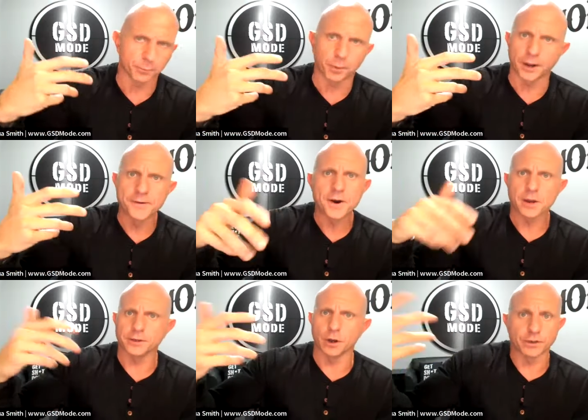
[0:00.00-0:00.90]
here, but
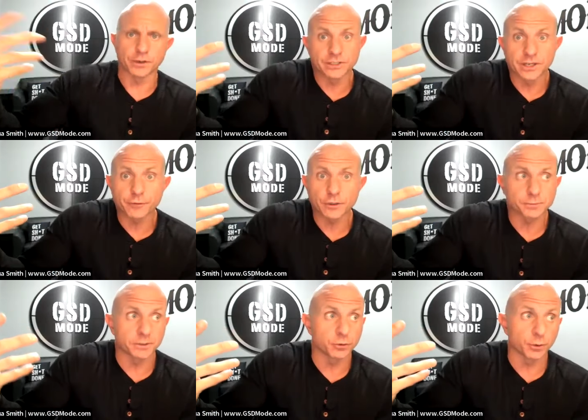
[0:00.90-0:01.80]
you know, there's a difference
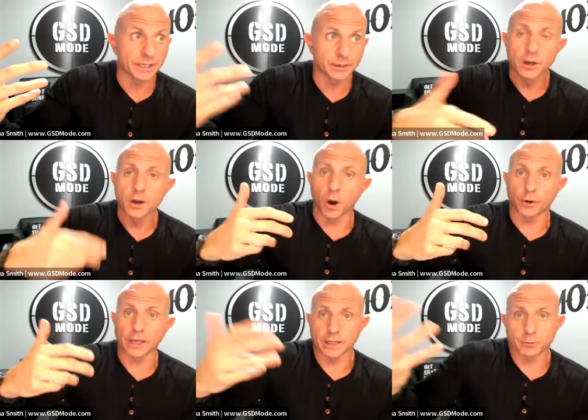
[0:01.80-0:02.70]
between
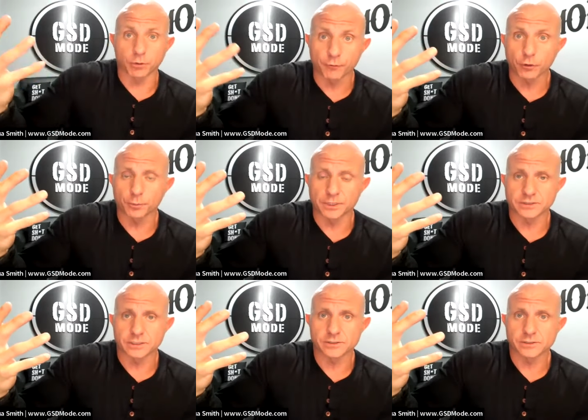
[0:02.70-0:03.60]
okay, like referral
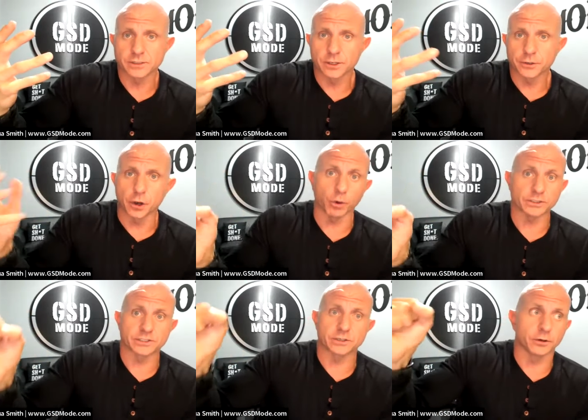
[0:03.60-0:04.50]
business you know, was
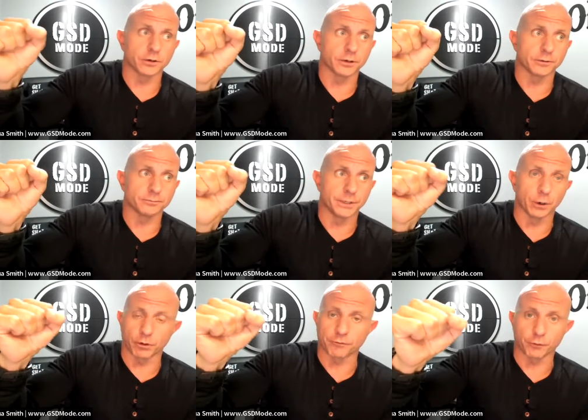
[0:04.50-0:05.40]
this a, a you know
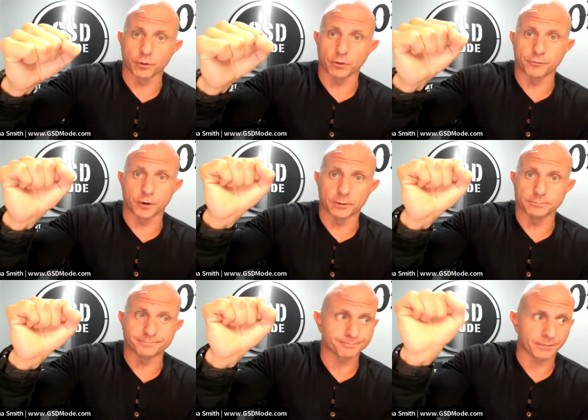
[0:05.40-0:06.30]
referral
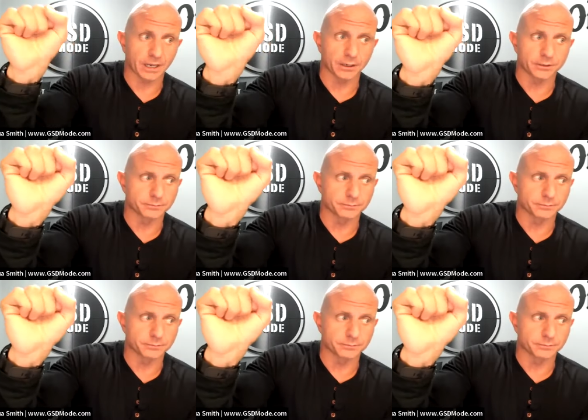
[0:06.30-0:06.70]
from uh,